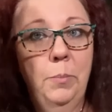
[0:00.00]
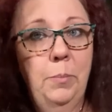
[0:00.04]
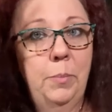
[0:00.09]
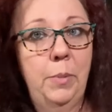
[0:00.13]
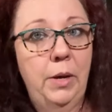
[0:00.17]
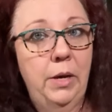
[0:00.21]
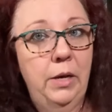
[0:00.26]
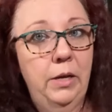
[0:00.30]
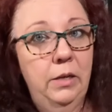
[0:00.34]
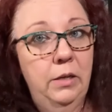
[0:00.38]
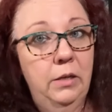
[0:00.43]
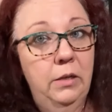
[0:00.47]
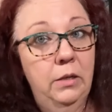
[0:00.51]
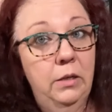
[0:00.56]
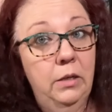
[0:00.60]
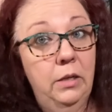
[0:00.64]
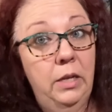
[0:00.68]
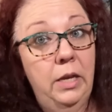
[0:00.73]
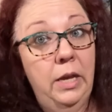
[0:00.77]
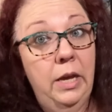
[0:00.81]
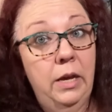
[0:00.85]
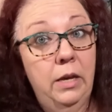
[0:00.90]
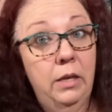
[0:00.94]
But
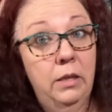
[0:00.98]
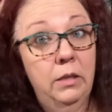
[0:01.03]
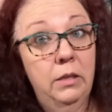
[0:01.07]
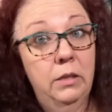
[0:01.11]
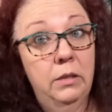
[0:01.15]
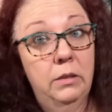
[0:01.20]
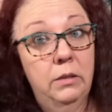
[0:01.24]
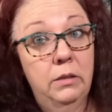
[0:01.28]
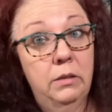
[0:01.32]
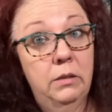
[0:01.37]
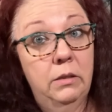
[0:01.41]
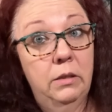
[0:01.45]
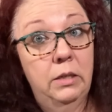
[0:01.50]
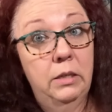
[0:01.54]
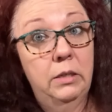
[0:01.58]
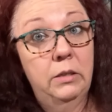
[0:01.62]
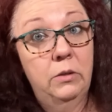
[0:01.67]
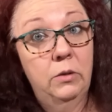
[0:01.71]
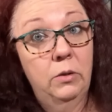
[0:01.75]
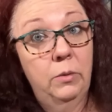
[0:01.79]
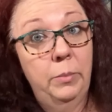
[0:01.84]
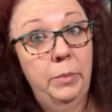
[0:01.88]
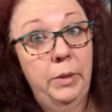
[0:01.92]
yeah, this, it
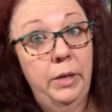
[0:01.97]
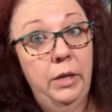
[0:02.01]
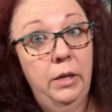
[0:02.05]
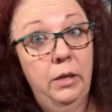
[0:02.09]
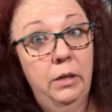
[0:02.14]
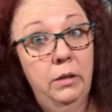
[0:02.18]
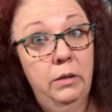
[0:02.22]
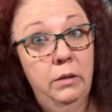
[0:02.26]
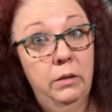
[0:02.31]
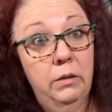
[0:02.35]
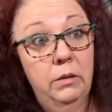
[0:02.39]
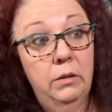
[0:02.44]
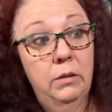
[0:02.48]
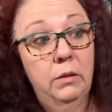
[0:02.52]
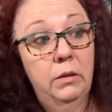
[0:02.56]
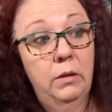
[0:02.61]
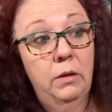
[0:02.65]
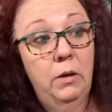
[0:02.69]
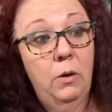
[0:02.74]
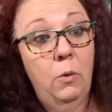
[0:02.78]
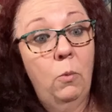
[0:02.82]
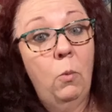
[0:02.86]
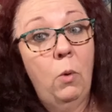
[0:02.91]
took me
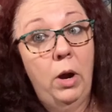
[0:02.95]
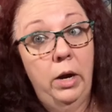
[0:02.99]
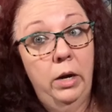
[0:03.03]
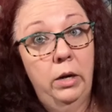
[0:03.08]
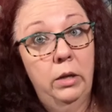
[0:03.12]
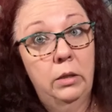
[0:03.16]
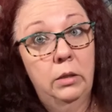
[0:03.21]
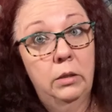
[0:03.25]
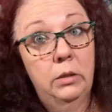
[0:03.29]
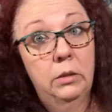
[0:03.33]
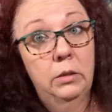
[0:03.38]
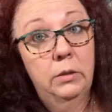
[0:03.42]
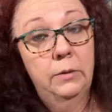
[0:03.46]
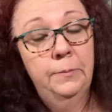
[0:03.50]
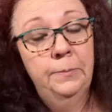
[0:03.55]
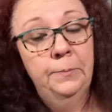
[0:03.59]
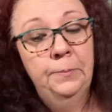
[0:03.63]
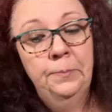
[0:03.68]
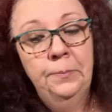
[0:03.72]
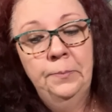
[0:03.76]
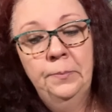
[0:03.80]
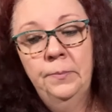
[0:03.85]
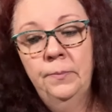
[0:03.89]
a while.
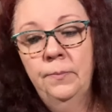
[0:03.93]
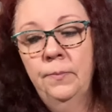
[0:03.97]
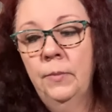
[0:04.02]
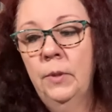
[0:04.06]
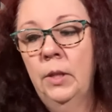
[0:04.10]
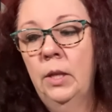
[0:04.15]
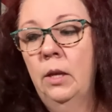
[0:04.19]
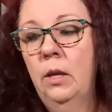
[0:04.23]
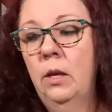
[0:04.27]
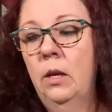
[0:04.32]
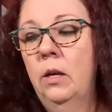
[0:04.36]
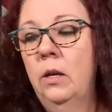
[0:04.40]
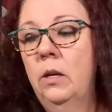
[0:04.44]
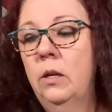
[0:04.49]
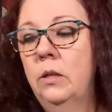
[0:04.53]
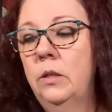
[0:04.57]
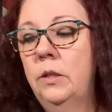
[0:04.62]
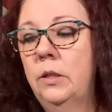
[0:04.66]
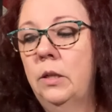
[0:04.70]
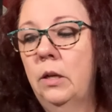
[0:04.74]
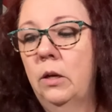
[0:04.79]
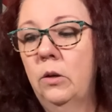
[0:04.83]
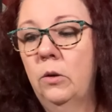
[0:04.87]

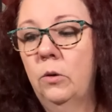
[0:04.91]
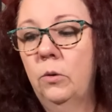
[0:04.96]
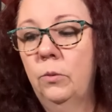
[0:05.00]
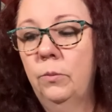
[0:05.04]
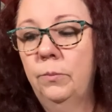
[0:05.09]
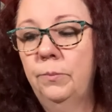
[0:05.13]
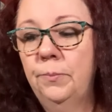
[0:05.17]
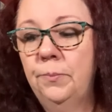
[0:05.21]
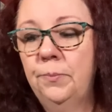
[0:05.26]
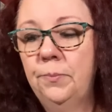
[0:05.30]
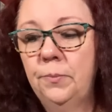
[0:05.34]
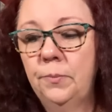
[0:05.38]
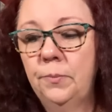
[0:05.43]
So